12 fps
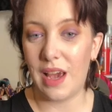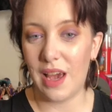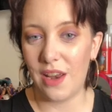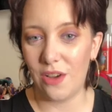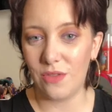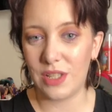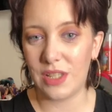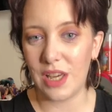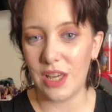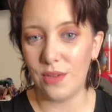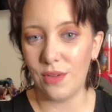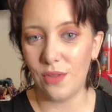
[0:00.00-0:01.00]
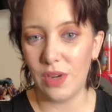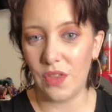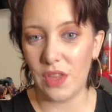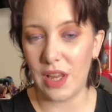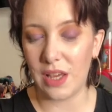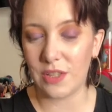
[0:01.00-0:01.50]
And I'll see you all
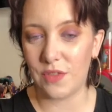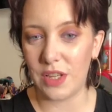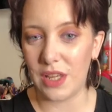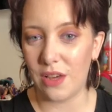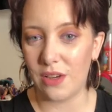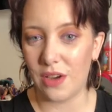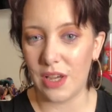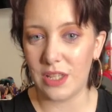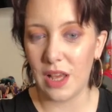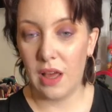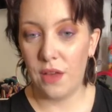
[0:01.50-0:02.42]
in the next video, guys.